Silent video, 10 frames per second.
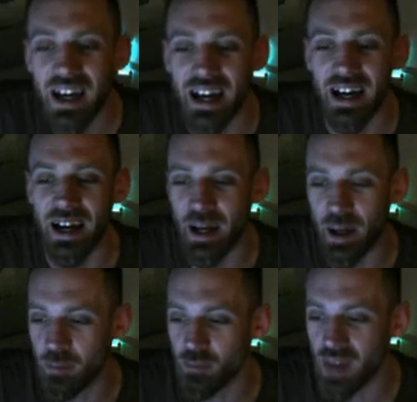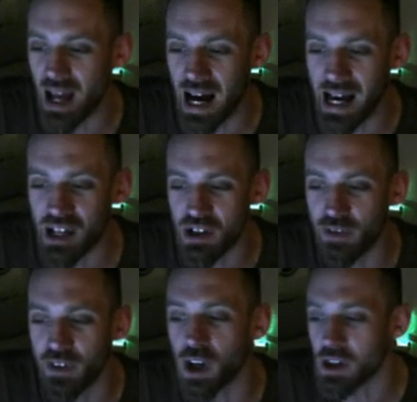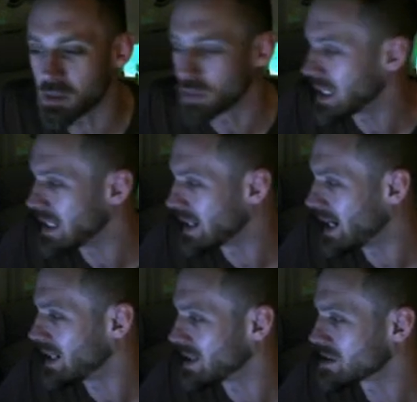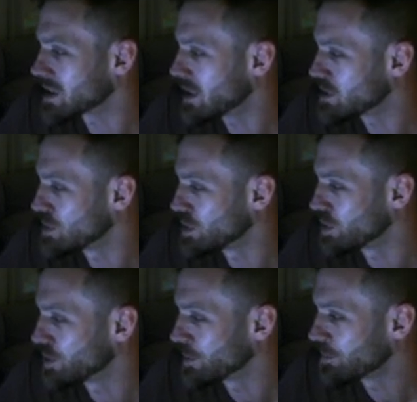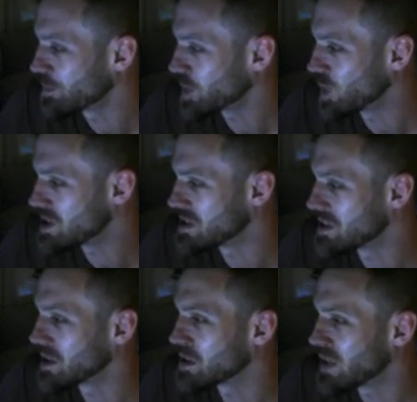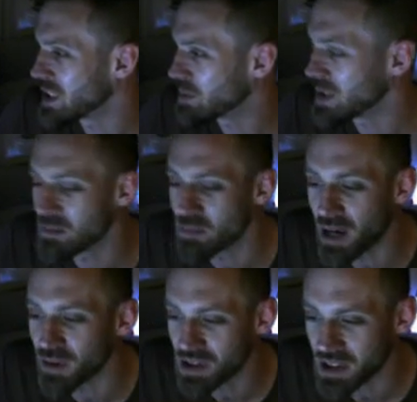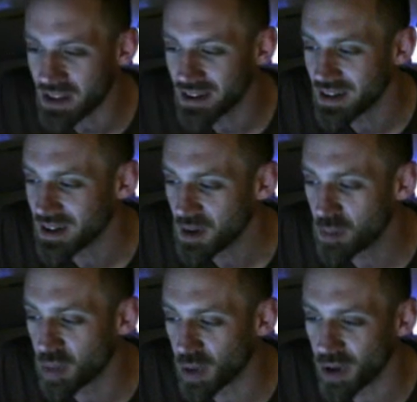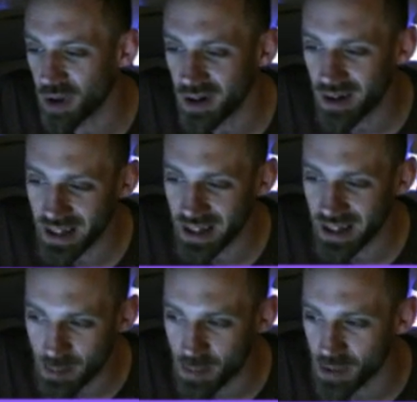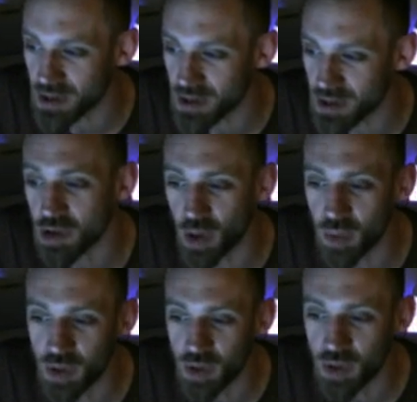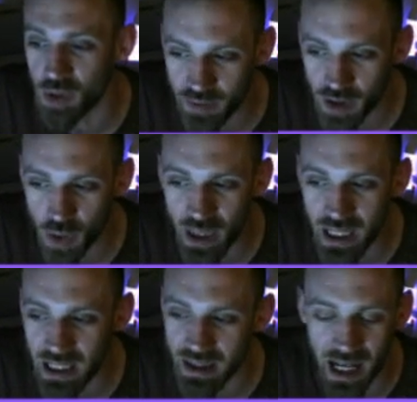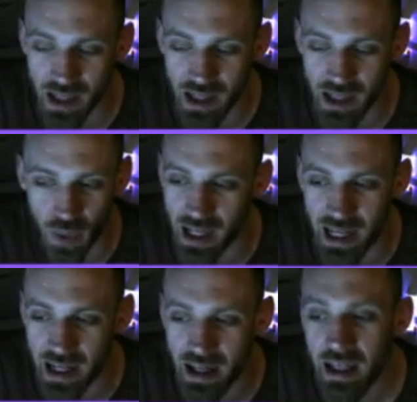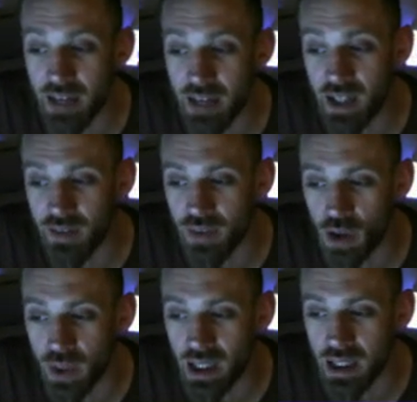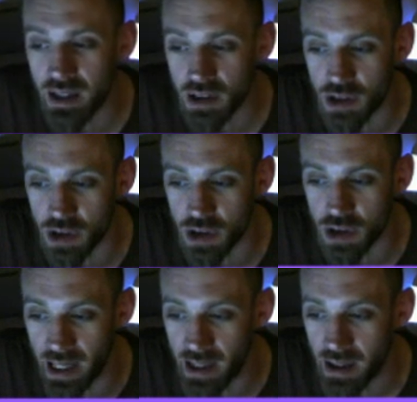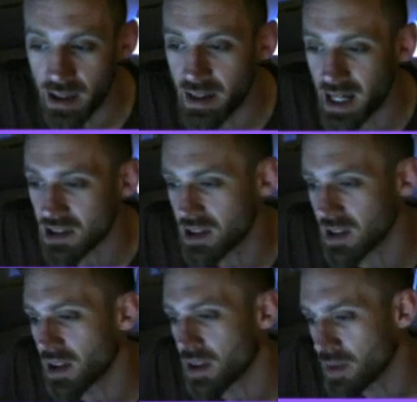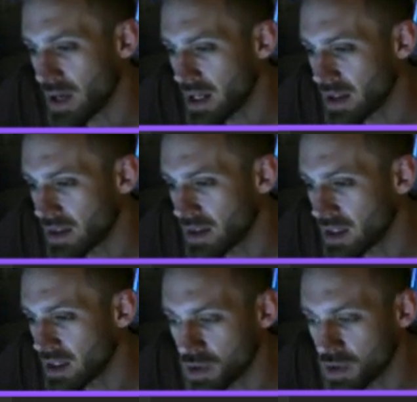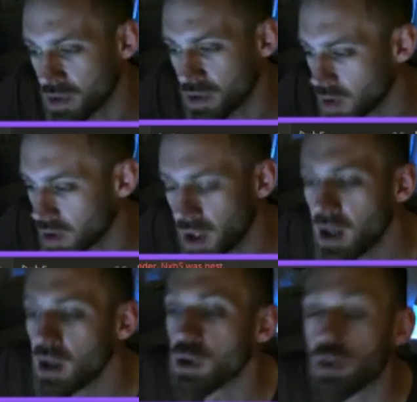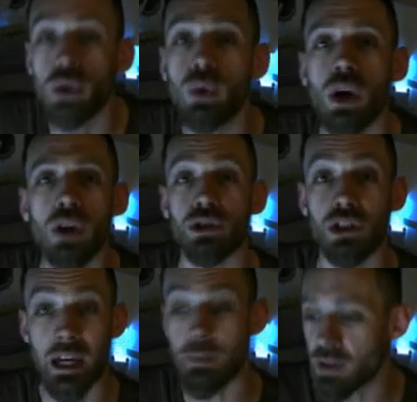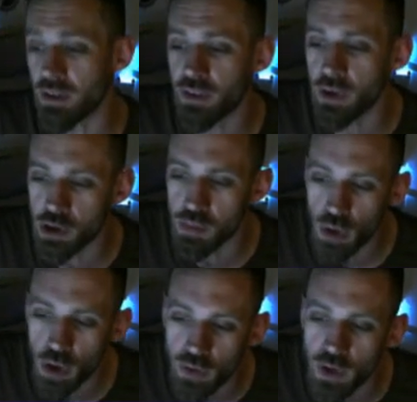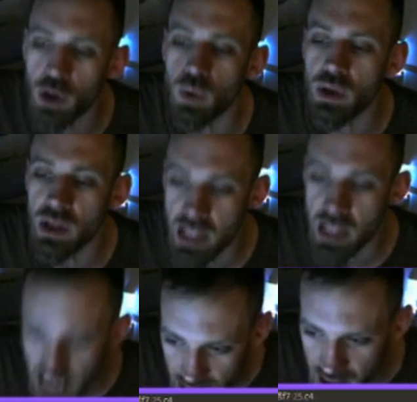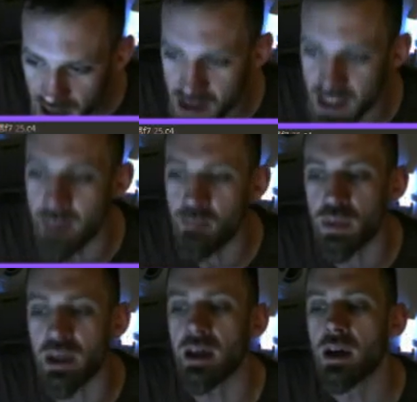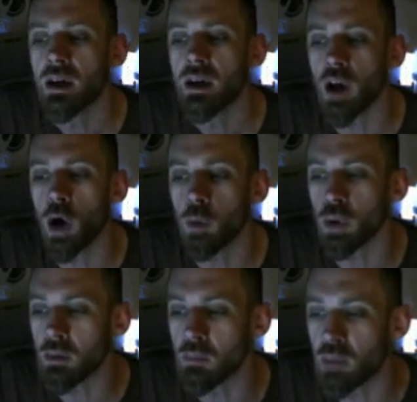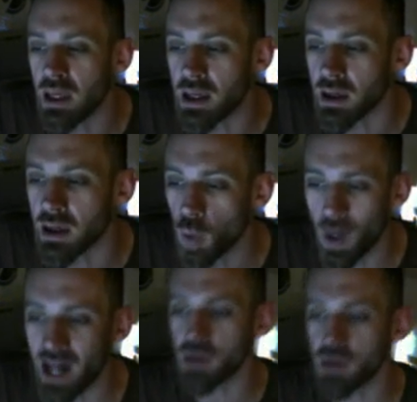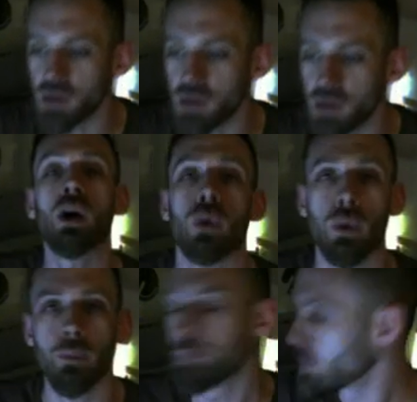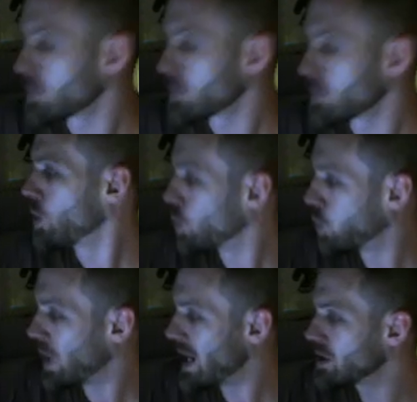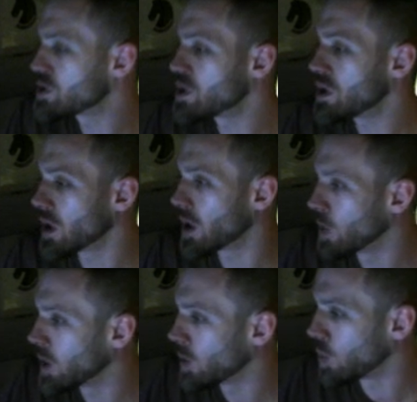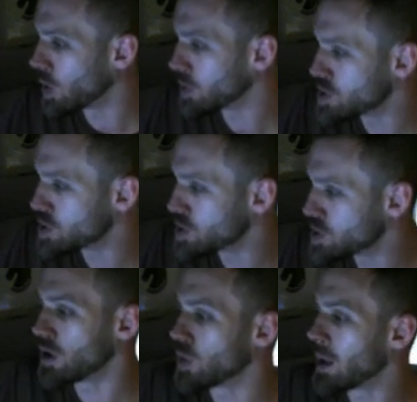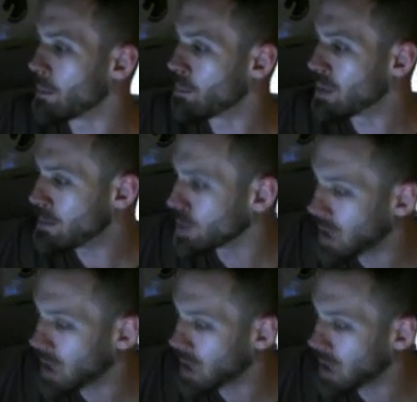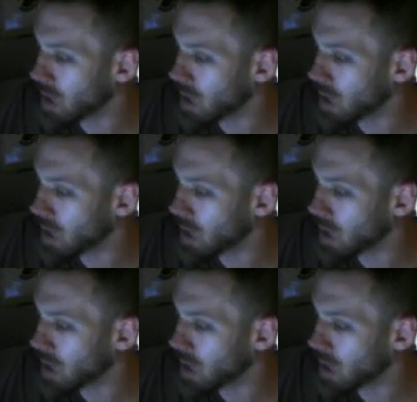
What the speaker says: I actually forgot to play that and I skipped a move, which is incredibly embarrassing, but it happens. So don't give the queen that square. If you give the queen this square, that's still a threat. This one's no good. Do not skip the first move. You need this tempi. The whole point being, where does she go? Where does she go and what does she do? And people haven't